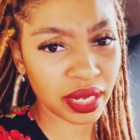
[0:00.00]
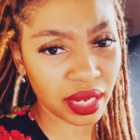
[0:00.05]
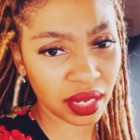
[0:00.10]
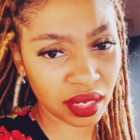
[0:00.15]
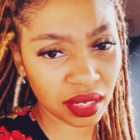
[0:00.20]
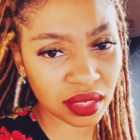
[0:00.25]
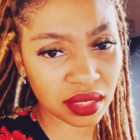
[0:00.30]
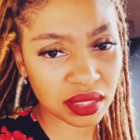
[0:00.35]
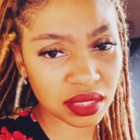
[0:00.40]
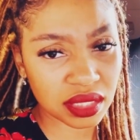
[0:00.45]

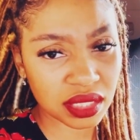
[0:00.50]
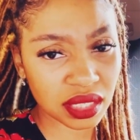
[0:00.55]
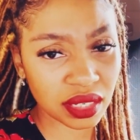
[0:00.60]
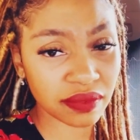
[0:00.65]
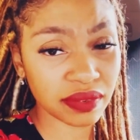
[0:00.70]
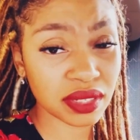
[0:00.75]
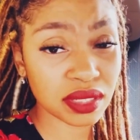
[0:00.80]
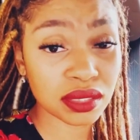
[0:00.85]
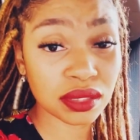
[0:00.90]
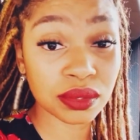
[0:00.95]
age, if
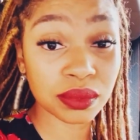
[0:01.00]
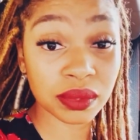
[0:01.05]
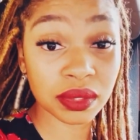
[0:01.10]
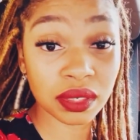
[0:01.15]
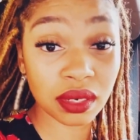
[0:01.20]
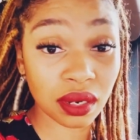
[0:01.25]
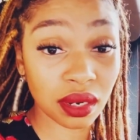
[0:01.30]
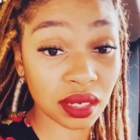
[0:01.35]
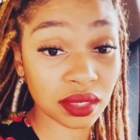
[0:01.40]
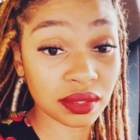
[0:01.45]
he's doing
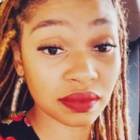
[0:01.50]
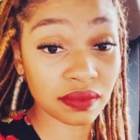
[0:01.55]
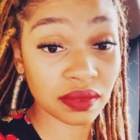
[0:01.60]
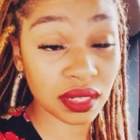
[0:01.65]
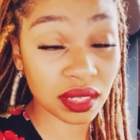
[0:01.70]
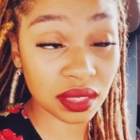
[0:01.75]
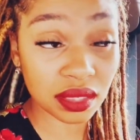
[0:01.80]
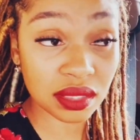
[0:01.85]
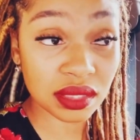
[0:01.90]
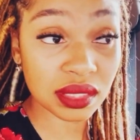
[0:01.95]
all of
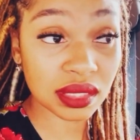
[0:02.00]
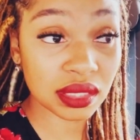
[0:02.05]
this,